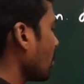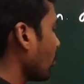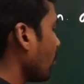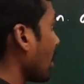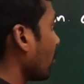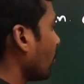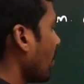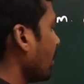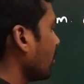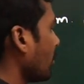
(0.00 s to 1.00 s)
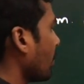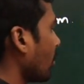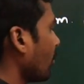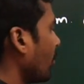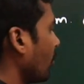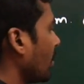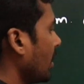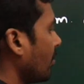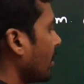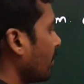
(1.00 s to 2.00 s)
what? 5. 5 to the power of 50
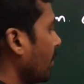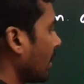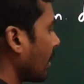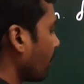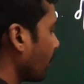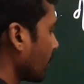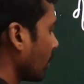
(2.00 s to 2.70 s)
divided by 9.